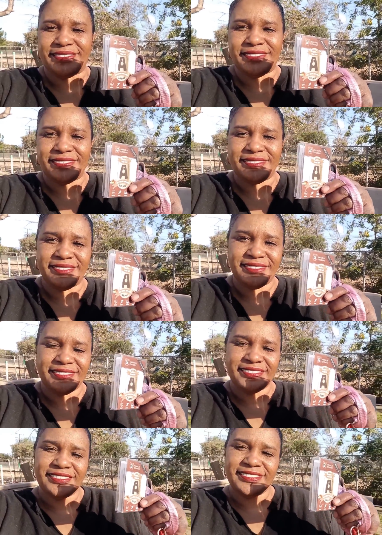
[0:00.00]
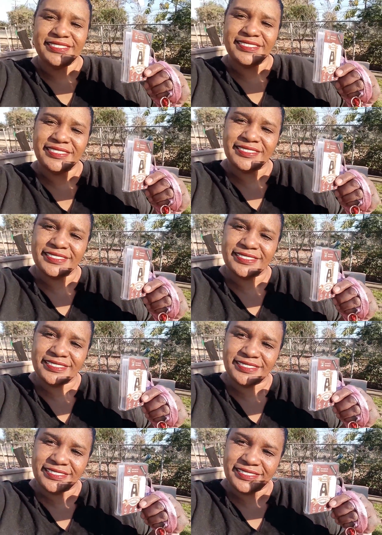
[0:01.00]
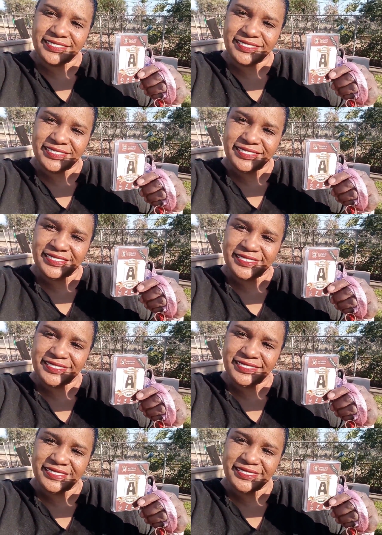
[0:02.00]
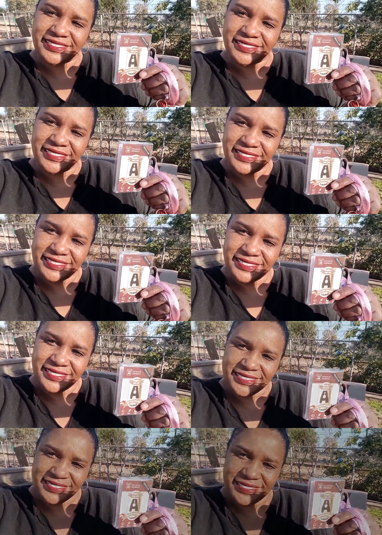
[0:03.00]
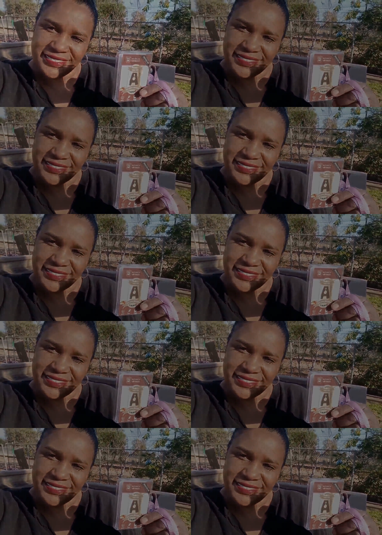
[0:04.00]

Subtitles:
Nothing is said.